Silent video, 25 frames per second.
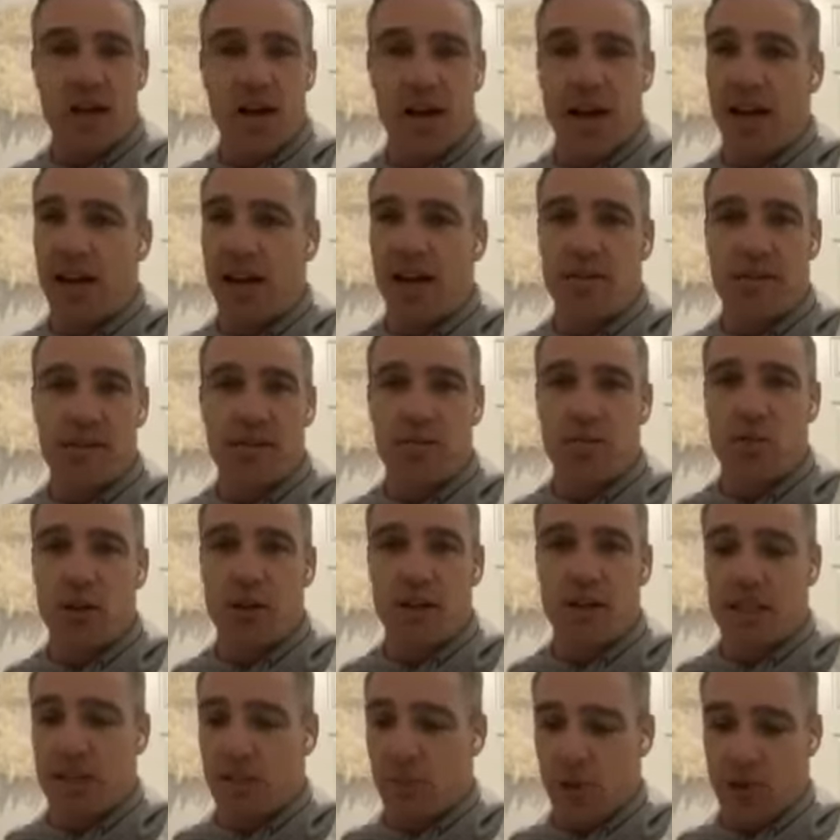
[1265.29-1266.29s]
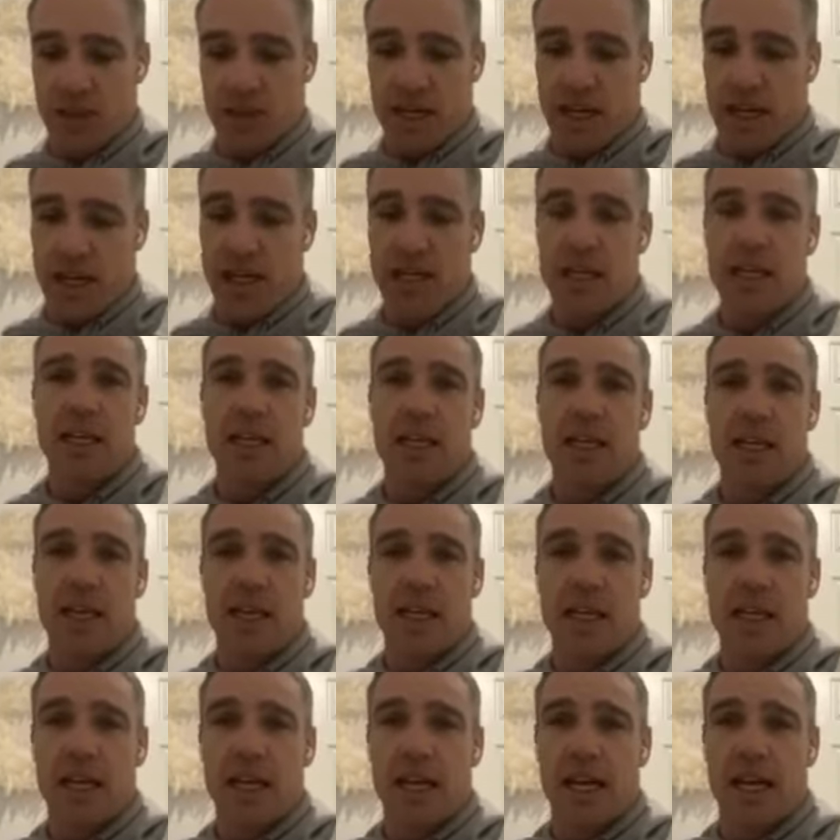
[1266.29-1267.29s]
I don't ever want to see my 10 in
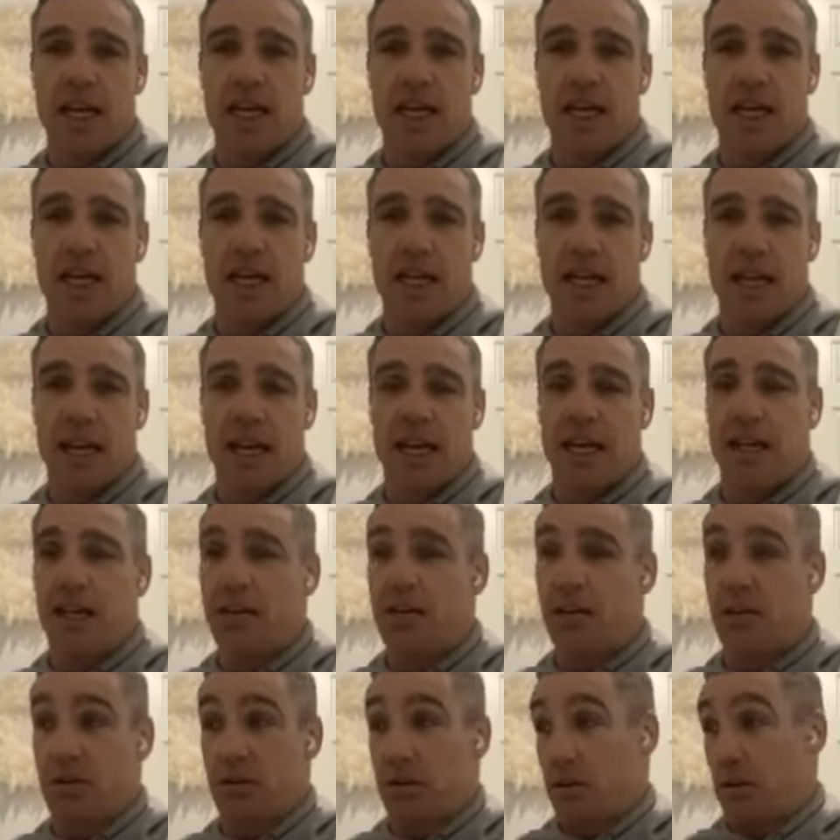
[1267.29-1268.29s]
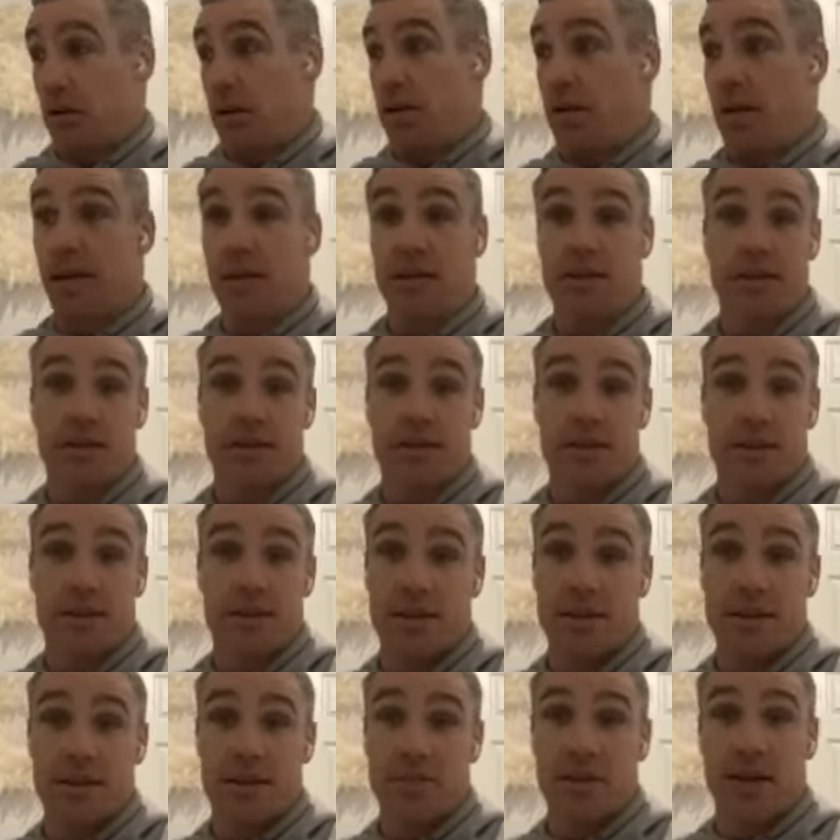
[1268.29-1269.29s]
there again." I was like, "Okay." So
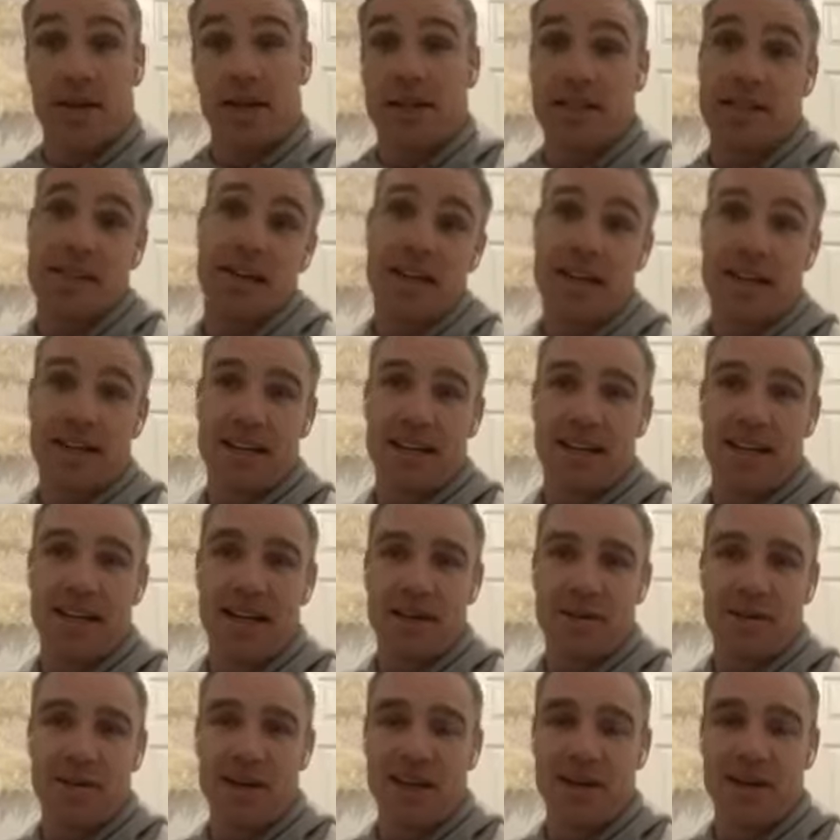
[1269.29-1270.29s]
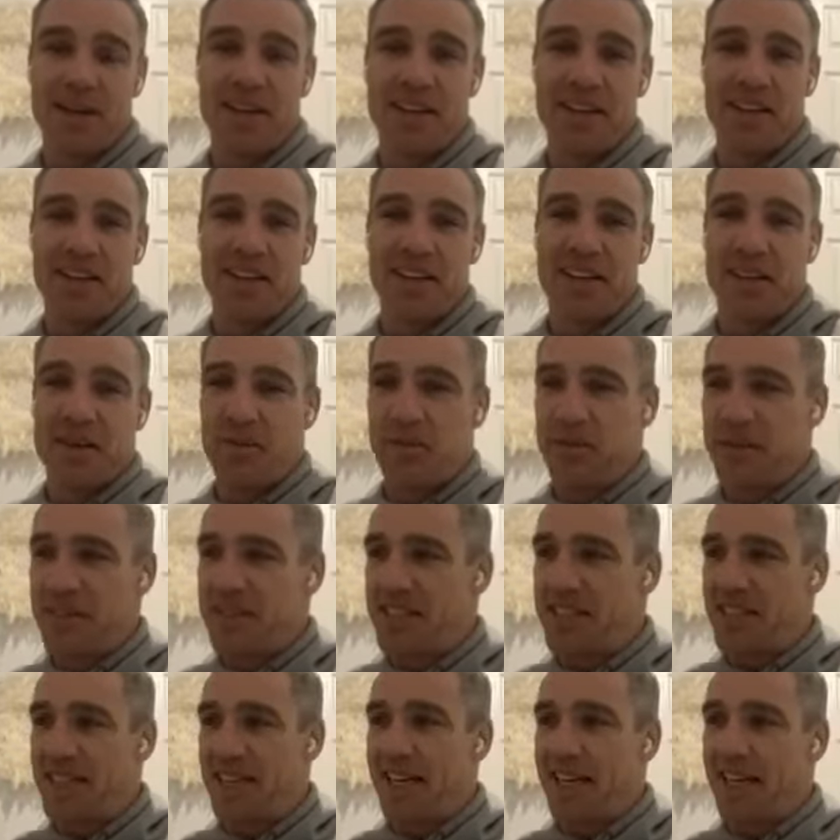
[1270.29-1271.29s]
I'd just make a tackle and get out of the road.
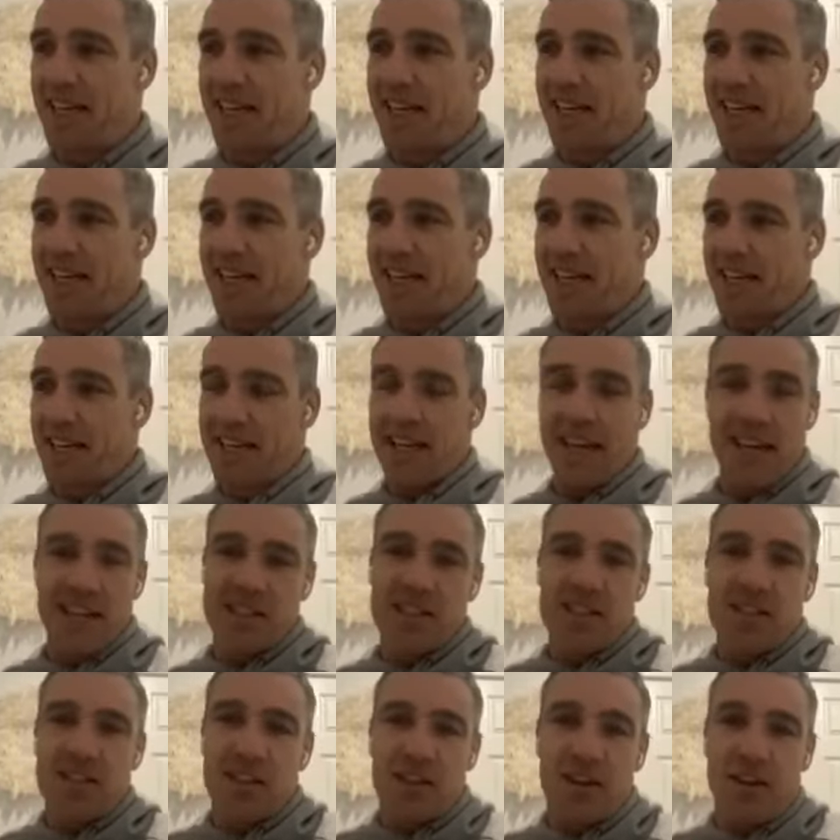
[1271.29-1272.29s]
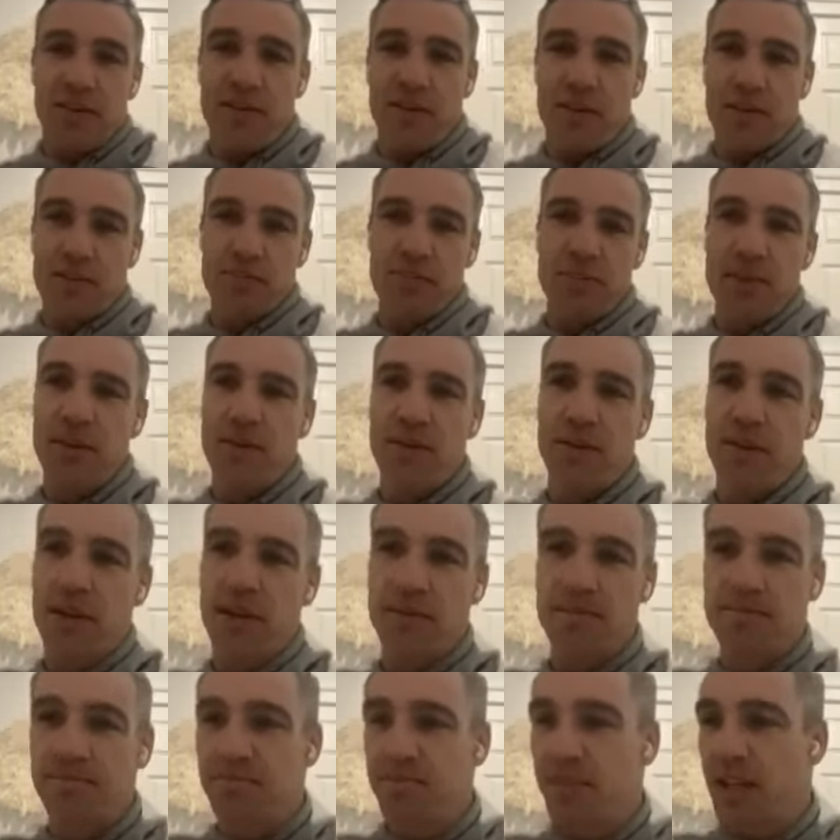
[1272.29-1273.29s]
But it's just different.
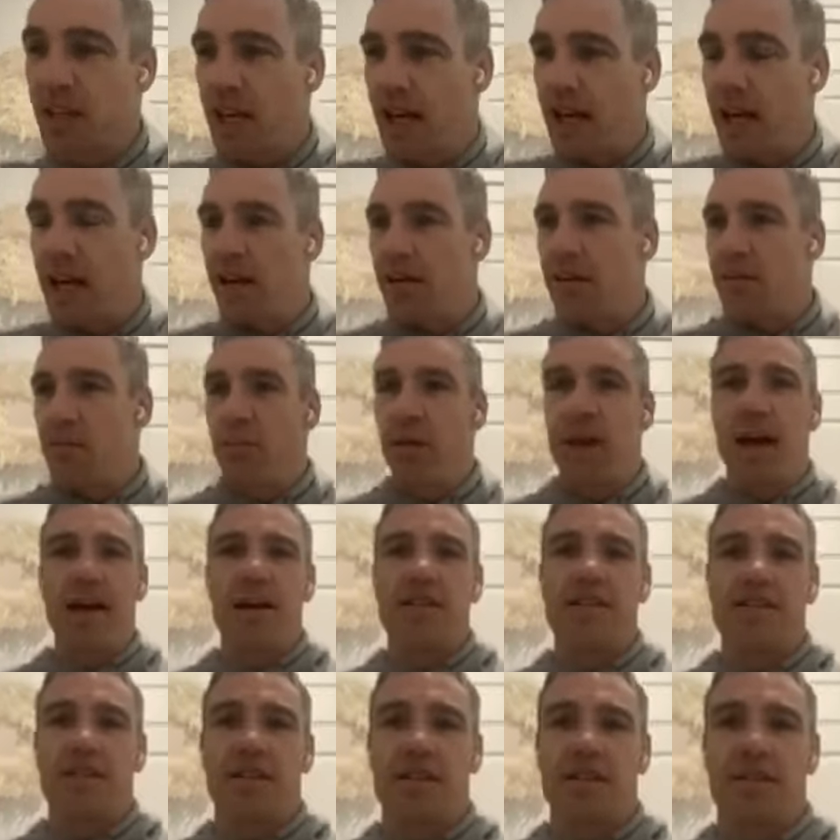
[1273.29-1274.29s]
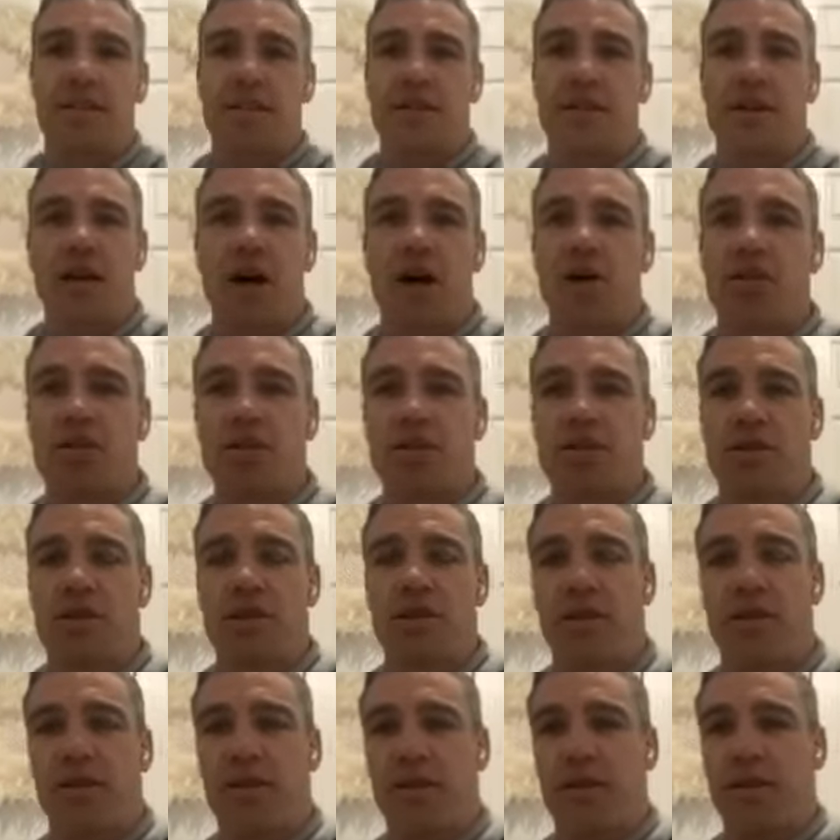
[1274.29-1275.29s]
Players are different, cultures are
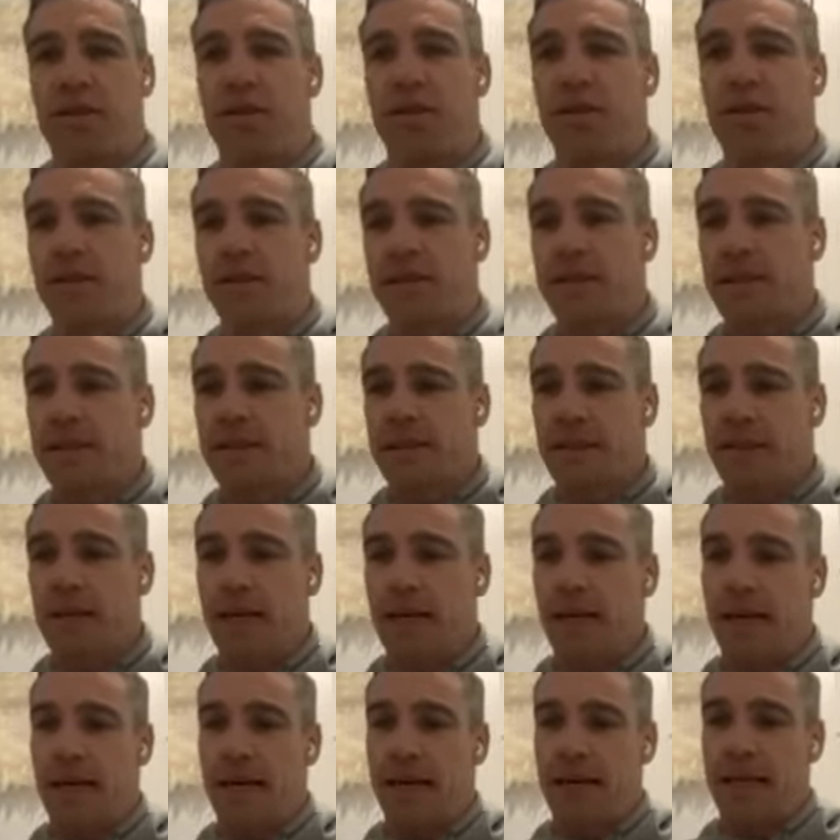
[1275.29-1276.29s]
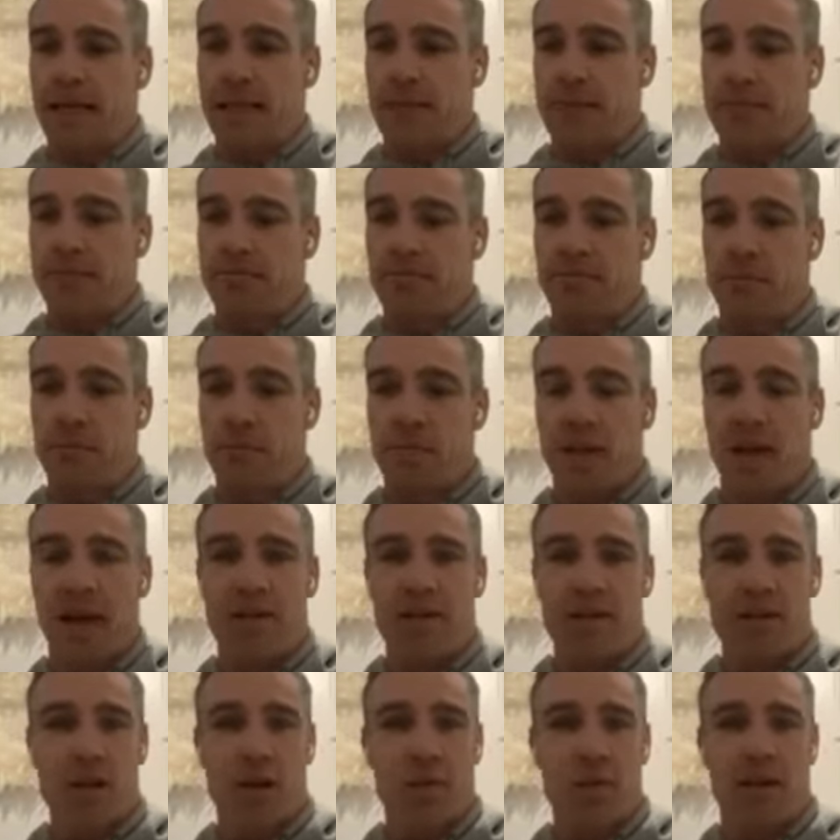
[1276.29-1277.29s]
different. Every
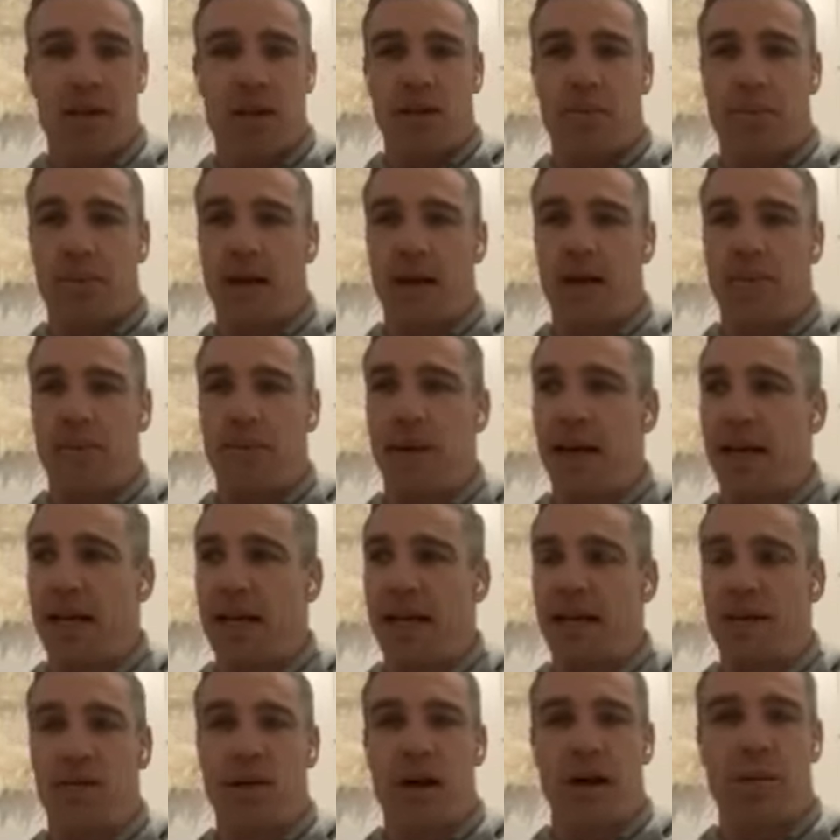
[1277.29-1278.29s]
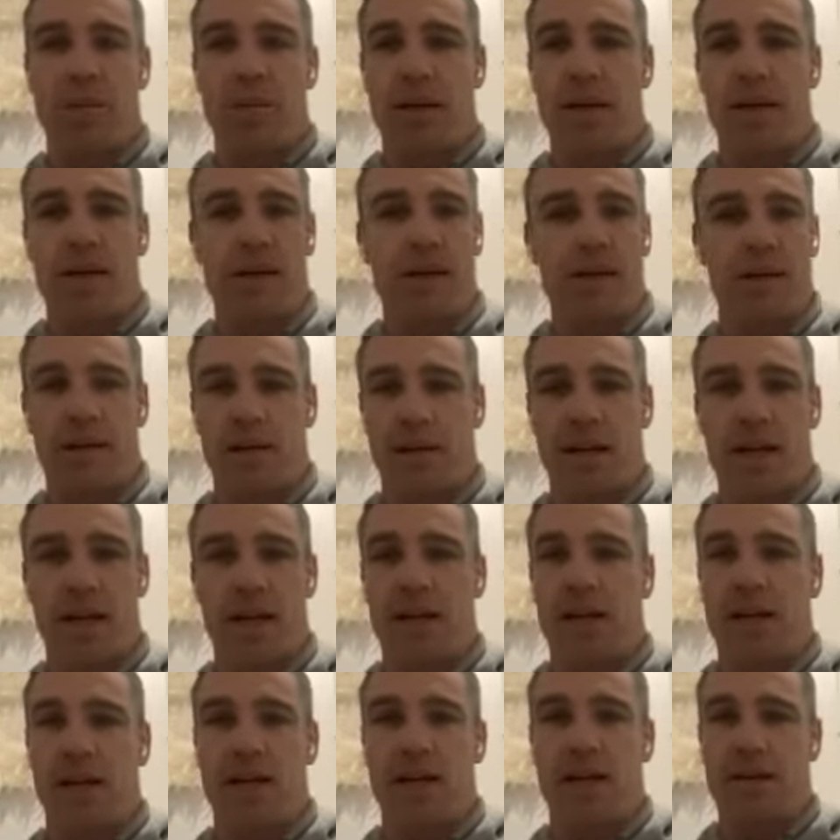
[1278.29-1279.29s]
time you get a penalty in rugby, you
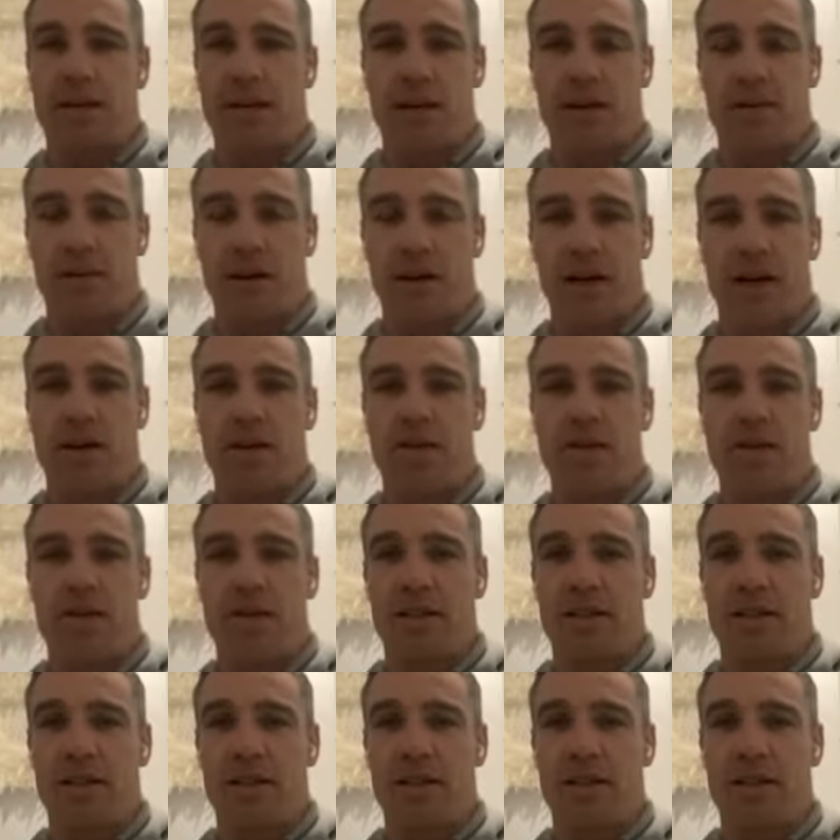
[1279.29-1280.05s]
kick for goal.